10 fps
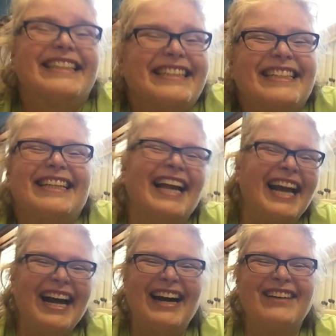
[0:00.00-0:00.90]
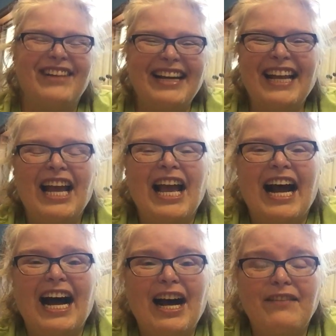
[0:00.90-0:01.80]
All right,
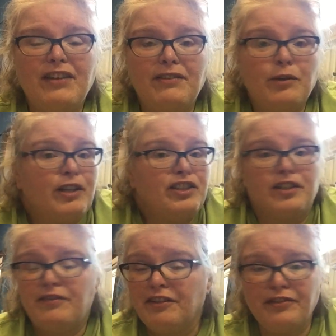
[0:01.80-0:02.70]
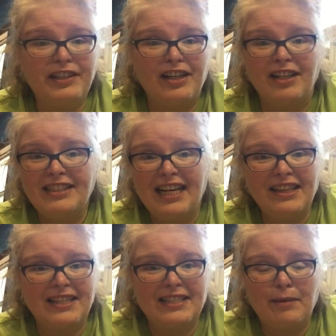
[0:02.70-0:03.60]
if you have any questions, feel free to
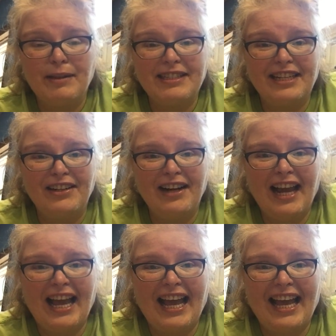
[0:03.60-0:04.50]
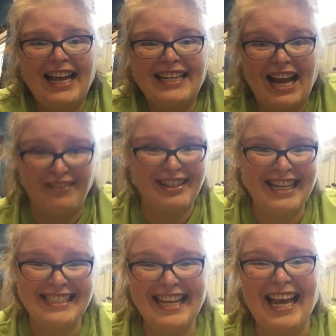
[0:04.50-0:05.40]
contact the Summit Center and have a
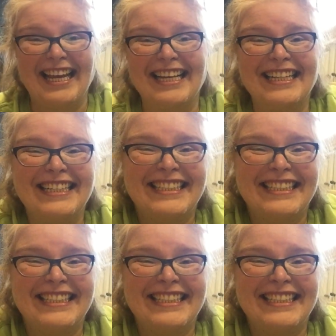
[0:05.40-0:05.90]
nice day.